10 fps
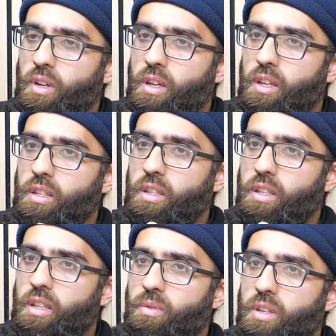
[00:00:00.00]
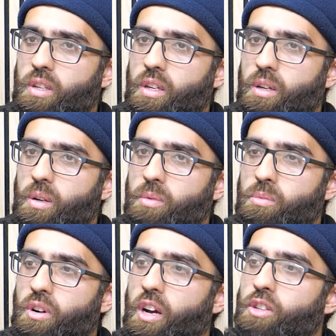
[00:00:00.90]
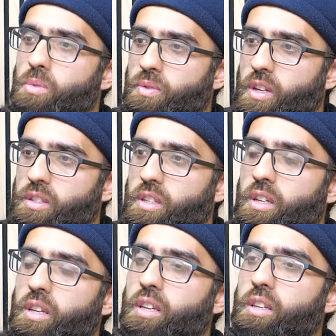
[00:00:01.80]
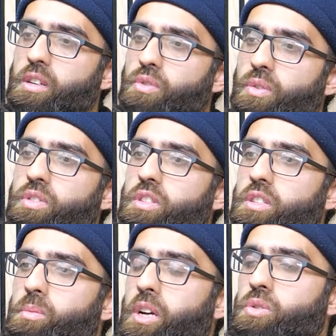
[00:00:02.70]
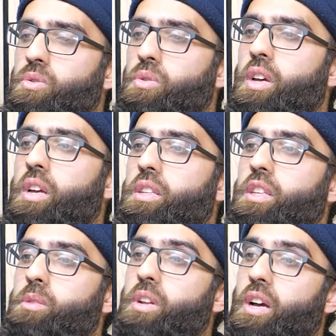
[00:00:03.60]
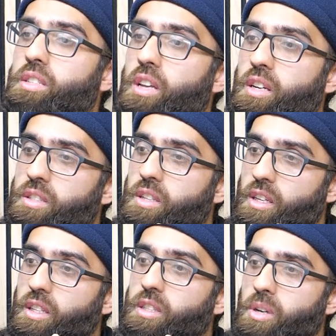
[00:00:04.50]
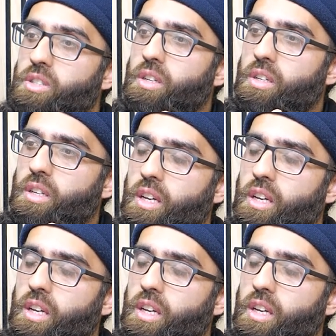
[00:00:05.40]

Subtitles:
even in Mir'āt al-Mafatih, he references it back to Ibn Asakir's Tariq Dimashq,